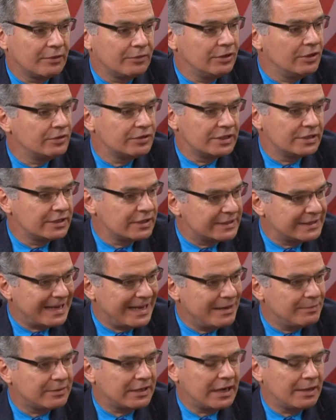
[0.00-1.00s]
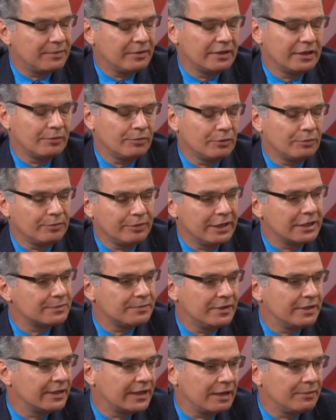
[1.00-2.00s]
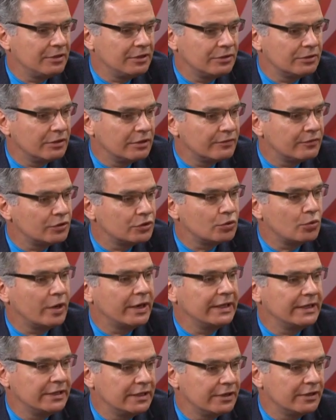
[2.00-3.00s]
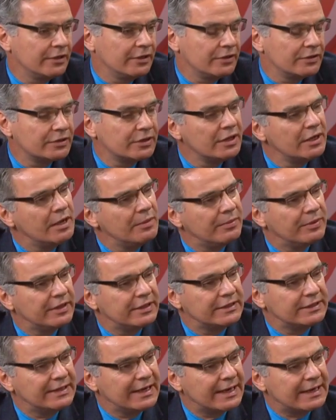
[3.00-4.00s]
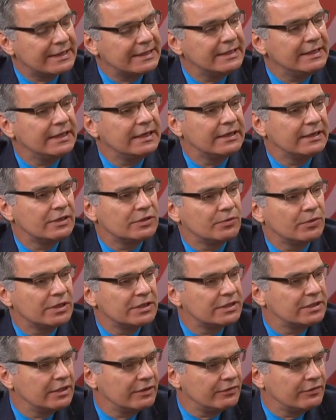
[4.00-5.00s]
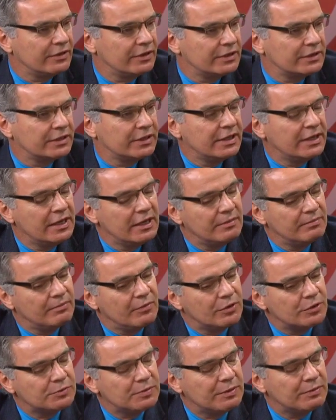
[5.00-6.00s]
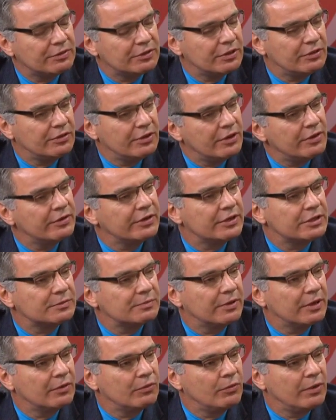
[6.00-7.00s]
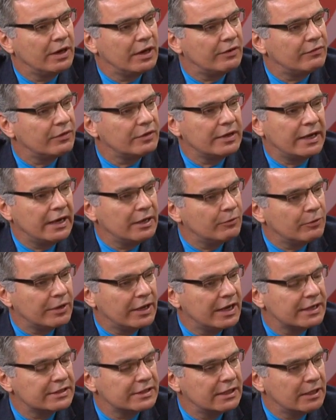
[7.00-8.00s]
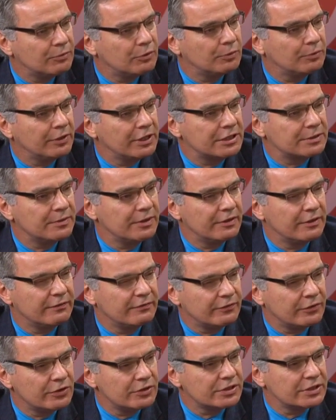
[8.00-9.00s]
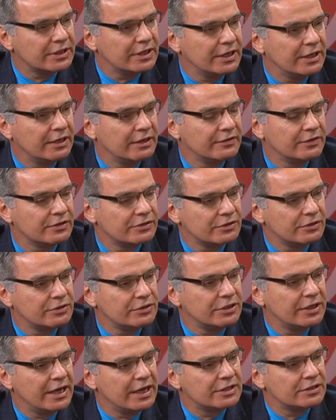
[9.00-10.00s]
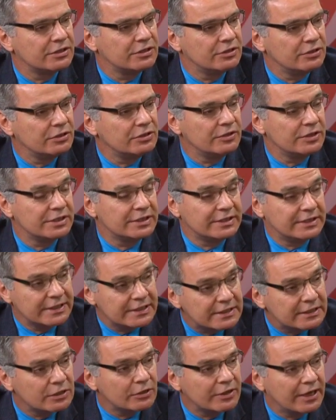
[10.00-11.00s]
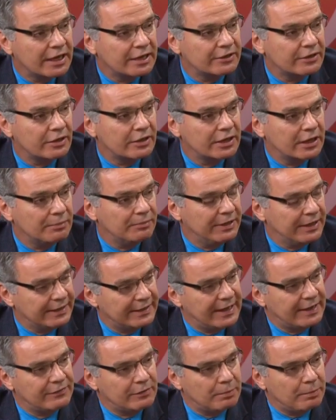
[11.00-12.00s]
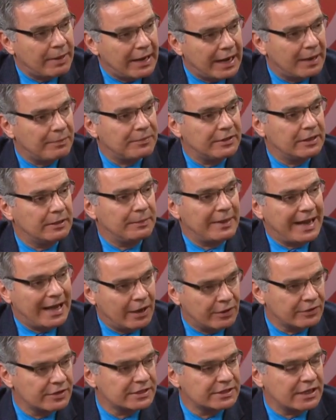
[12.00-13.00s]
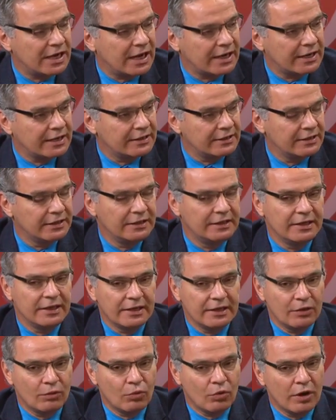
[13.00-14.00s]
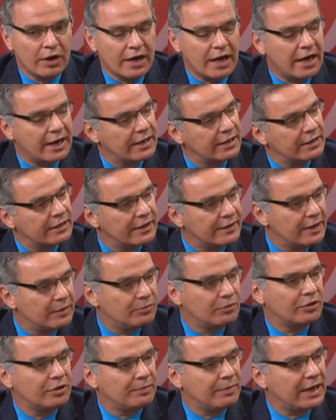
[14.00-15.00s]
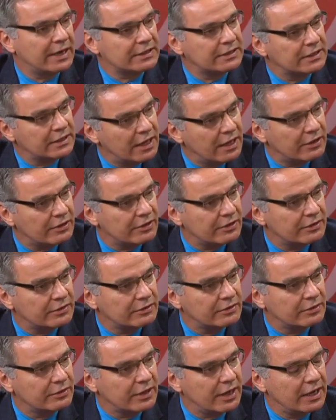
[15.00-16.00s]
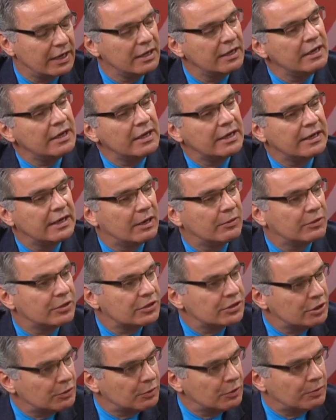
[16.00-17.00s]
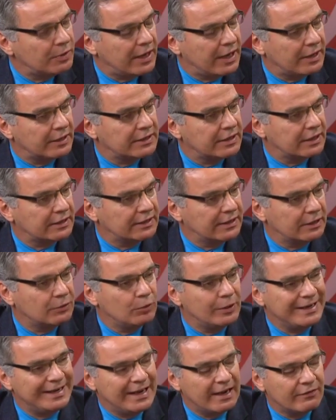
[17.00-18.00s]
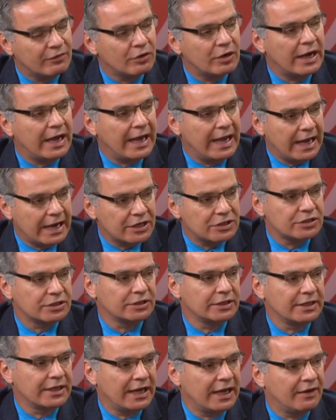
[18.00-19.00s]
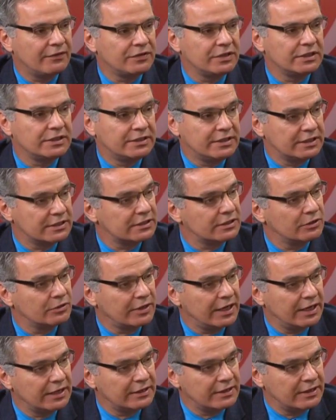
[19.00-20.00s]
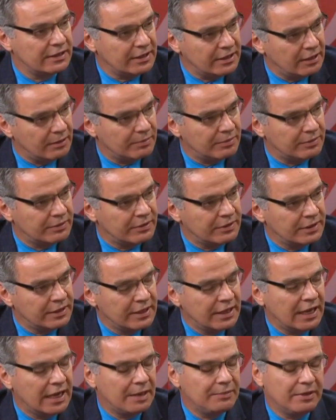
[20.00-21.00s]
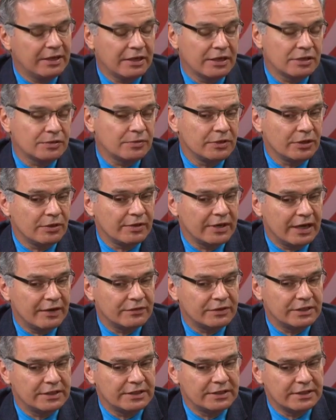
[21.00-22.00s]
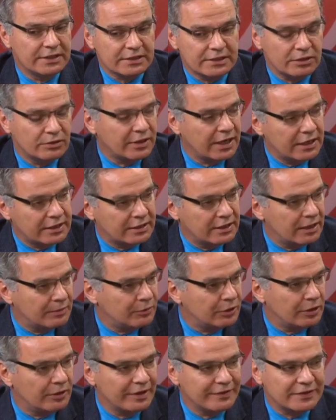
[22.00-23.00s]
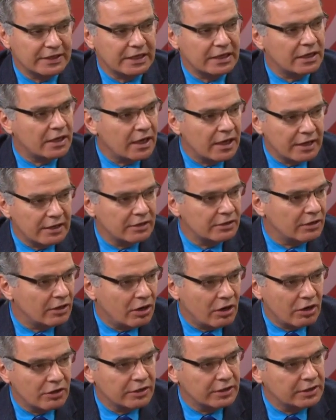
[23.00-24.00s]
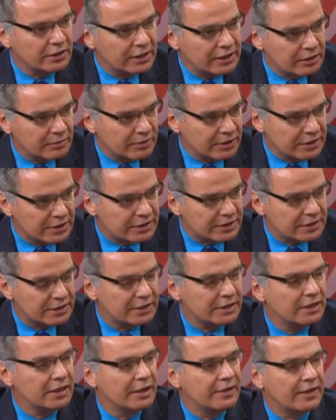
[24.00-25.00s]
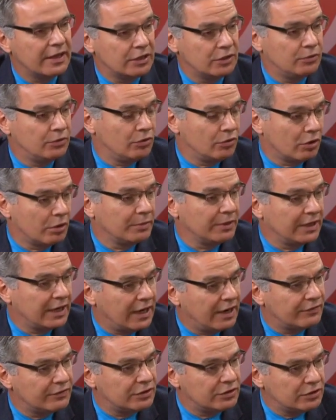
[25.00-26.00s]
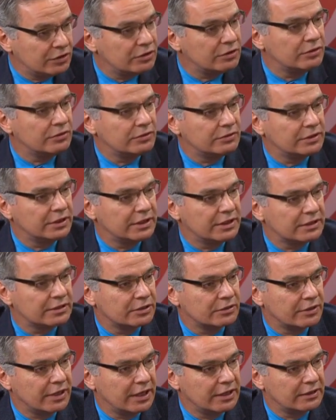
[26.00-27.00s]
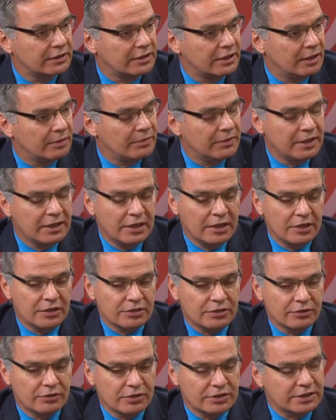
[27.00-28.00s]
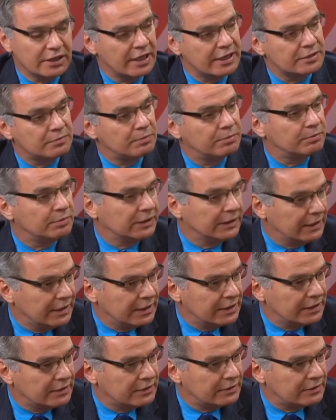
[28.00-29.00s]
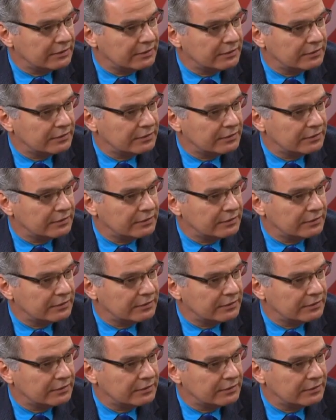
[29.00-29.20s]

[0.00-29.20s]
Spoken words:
that we use is the same type of hip replacement that I've been doing for 20 years, but the technique is what's different. Most people don't know this, but whenever anyone has a hip replacement, the first thing the surgeon has to do is dislocate their hip, meaning they have to pop the hip out of the socket, they work on it, and then put it back together, okay? Now with the SuperPath technique, we never actually have to dislocate the hip. And because we don't have to dislocate the hip, we don't have to cut all the ligaments that you would normally have to do to dislocate the hip. So there's less bleeding